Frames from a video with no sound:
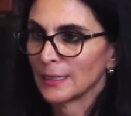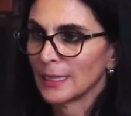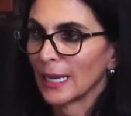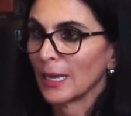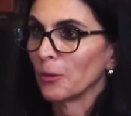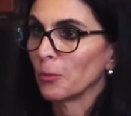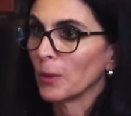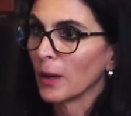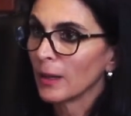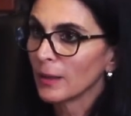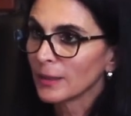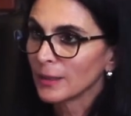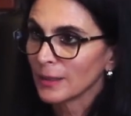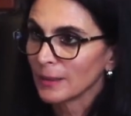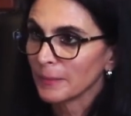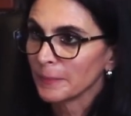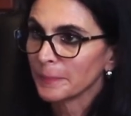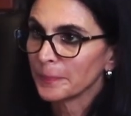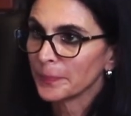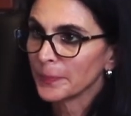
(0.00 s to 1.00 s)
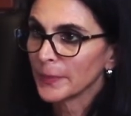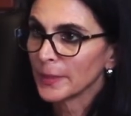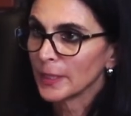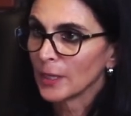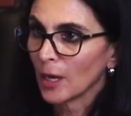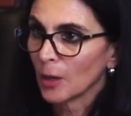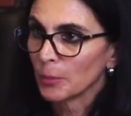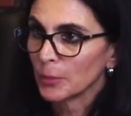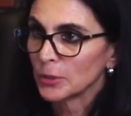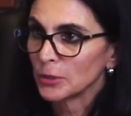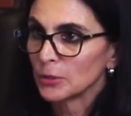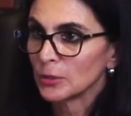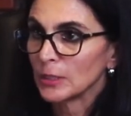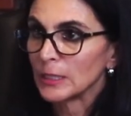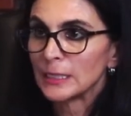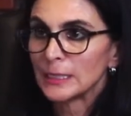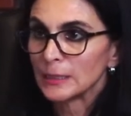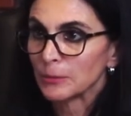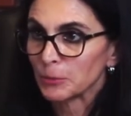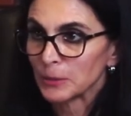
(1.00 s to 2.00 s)
they welcome the
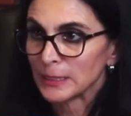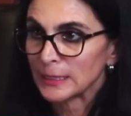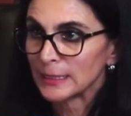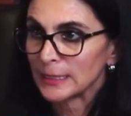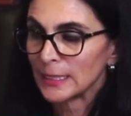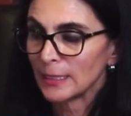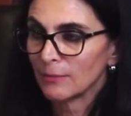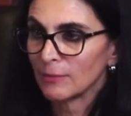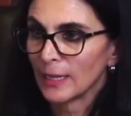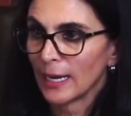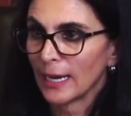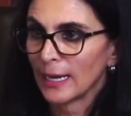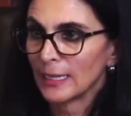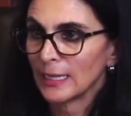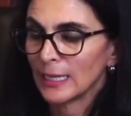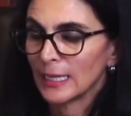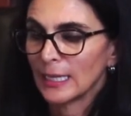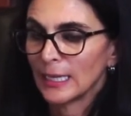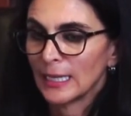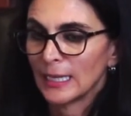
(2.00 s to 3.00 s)
opportunity to receive that,